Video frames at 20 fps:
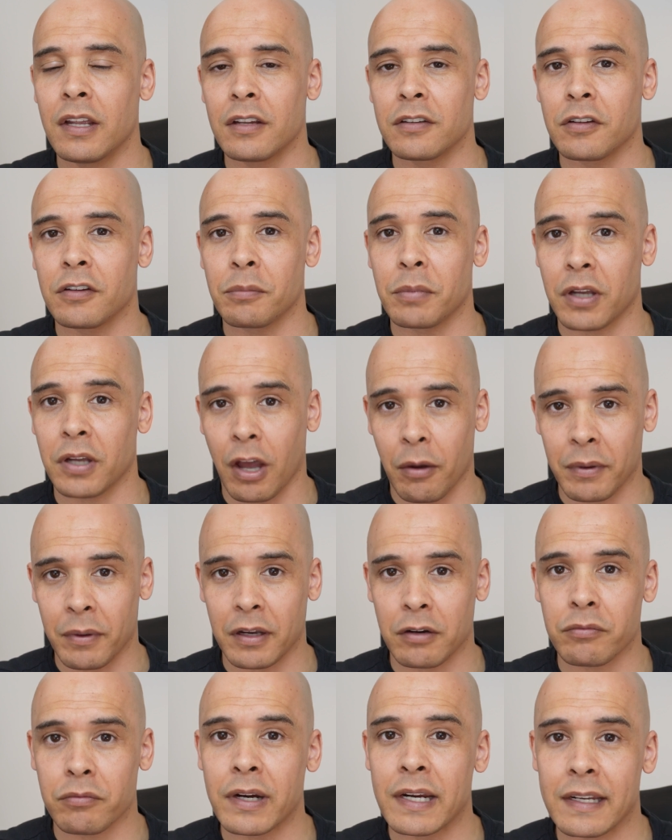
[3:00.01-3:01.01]
to becoming
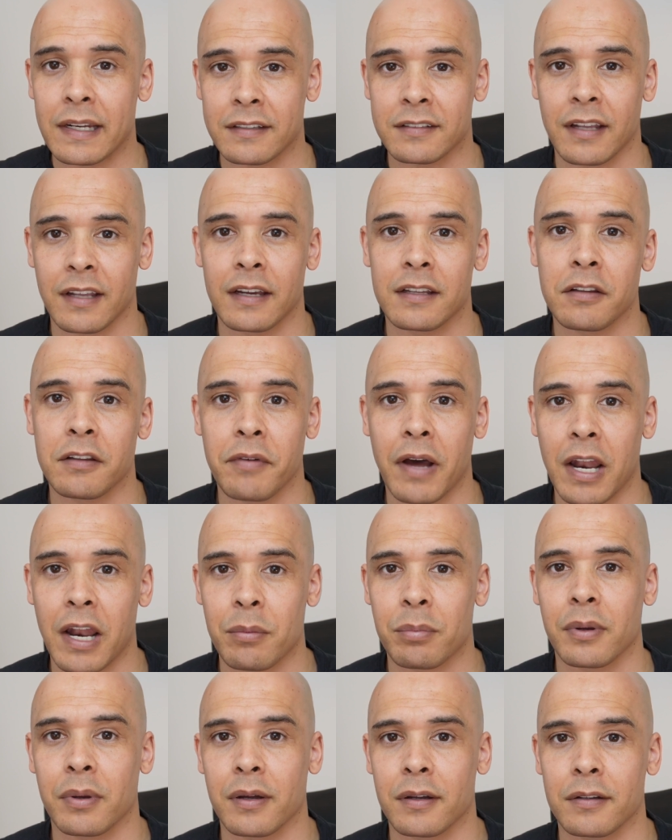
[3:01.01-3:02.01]
a real estate
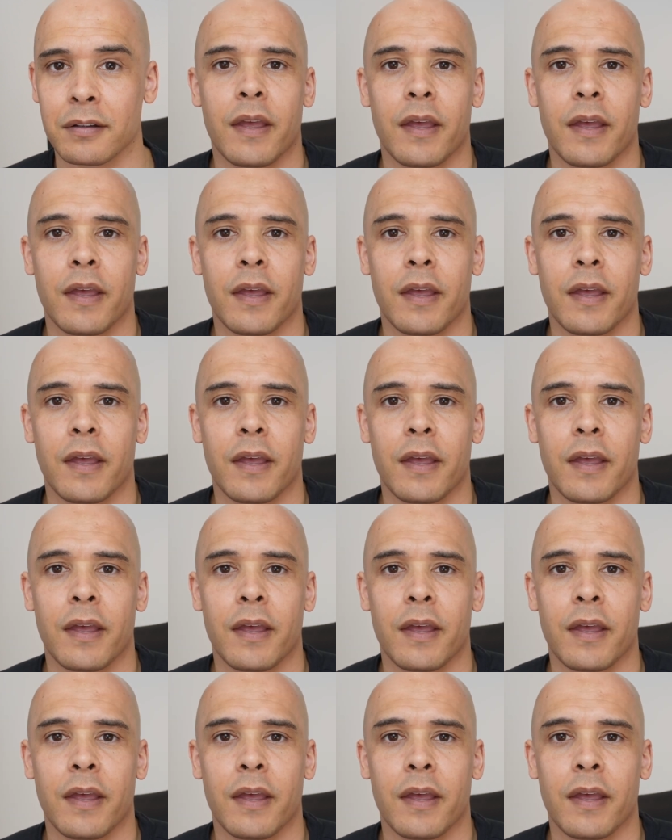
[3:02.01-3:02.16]
developer.